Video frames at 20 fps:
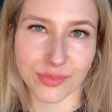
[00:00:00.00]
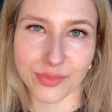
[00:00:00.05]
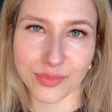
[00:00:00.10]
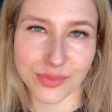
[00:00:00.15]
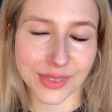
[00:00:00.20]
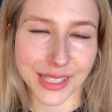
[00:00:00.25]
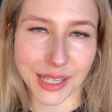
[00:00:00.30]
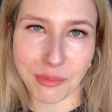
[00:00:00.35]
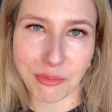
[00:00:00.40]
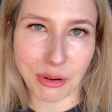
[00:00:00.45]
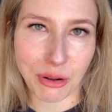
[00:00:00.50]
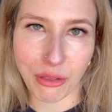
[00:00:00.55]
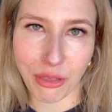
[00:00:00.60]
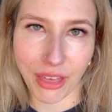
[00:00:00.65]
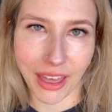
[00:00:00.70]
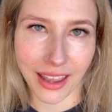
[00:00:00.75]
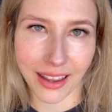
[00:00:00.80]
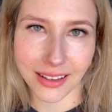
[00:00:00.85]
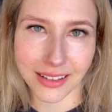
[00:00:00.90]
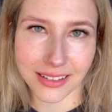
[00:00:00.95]
simple
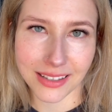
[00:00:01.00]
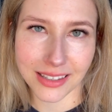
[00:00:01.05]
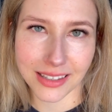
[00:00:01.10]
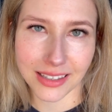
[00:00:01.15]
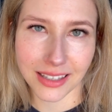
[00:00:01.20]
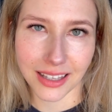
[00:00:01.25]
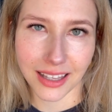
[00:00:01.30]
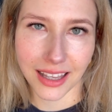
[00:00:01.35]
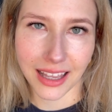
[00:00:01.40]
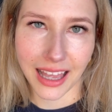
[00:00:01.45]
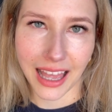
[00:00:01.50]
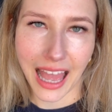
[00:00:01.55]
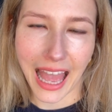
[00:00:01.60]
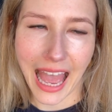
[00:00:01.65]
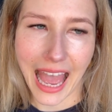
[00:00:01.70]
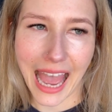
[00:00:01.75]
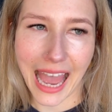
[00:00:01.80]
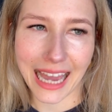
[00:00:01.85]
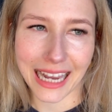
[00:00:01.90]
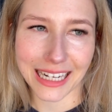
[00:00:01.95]
things,
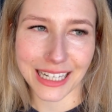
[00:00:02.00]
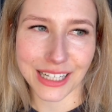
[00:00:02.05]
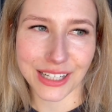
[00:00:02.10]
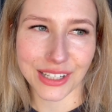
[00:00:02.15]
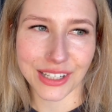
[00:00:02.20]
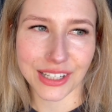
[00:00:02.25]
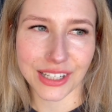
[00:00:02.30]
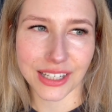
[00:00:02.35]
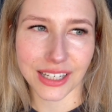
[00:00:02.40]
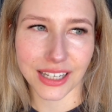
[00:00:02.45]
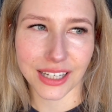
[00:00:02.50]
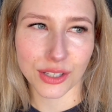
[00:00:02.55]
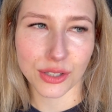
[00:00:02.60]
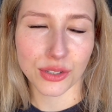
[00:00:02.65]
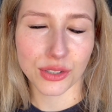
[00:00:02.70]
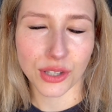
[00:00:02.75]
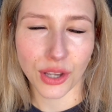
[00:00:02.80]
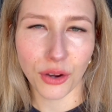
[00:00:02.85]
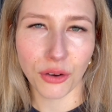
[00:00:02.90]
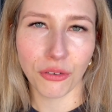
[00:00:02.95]
and
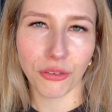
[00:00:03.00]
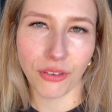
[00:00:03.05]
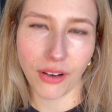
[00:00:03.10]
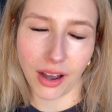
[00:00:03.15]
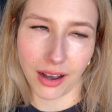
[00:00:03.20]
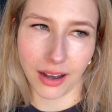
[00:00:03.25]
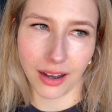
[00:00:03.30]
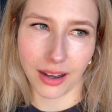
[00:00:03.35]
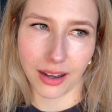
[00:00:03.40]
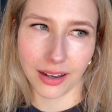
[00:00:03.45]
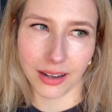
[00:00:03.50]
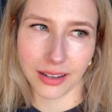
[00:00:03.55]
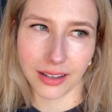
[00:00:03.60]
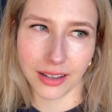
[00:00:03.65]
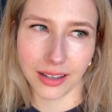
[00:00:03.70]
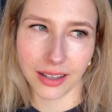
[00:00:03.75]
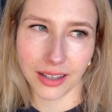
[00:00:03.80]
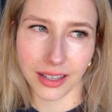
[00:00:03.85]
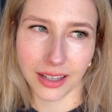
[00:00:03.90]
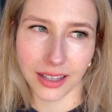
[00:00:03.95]
so far
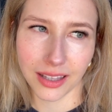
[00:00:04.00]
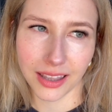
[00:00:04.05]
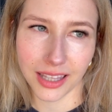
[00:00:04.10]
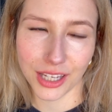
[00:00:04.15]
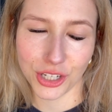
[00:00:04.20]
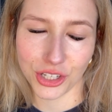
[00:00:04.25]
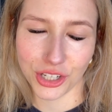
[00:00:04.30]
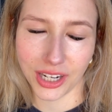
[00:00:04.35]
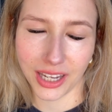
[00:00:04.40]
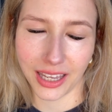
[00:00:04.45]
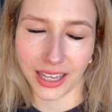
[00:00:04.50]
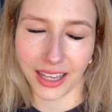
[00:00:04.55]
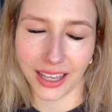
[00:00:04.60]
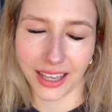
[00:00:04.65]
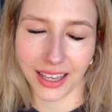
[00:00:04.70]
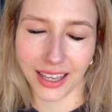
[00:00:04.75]
this year